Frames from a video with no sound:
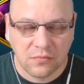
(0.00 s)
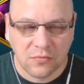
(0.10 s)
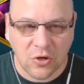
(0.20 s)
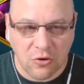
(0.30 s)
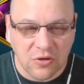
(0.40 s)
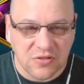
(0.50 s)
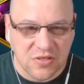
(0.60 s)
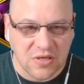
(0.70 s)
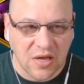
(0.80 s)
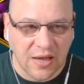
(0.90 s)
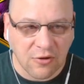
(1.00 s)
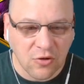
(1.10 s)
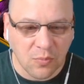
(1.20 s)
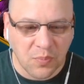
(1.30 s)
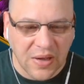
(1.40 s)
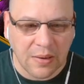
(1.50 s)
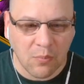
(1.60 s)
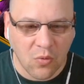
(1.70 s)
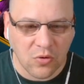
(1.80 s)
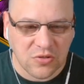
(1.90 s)
currency. I could buy
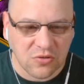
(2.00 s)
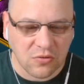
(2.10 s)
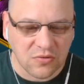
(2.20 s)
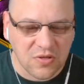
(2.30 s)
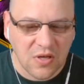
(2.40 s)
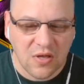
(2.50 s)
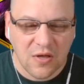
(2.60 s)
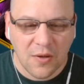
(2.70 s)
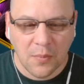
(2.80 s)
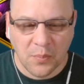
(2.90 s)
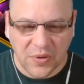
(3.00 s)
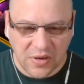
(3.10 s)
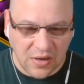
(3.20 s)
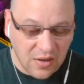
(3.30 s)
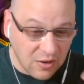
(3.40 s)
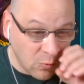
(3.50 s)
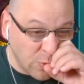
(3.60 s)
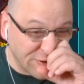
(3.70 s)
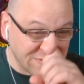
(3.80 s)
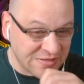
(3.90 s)
more souls, but
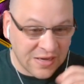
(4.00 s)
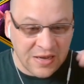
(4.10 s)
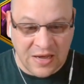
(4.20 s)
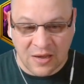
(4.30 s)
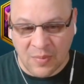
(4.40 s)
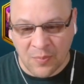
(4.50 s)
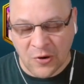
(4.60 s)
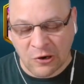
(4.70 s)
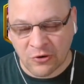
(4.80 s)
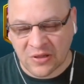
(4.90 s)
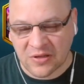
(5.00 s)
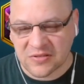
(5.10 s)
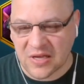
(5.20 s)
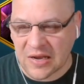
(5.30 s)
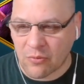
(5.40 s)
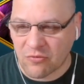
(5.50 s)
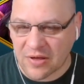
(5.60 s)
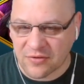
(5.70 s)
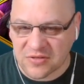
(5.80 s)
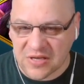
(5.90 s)
Ornn is not high on my priority list, and I would
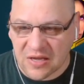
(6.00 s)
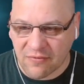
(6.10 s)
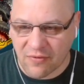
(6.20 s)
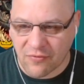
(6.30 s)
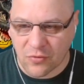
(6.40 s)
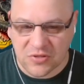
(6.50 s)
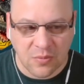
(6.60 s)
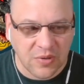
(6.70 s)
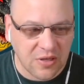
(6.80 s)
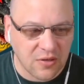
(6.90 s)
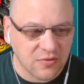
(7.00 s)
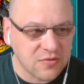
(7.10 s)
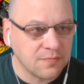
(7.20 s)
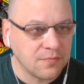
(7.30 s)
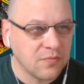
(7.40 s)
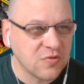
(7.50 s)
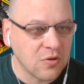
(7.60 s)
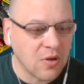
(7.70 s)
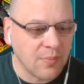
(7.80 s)
rather save for somebody else. So I'm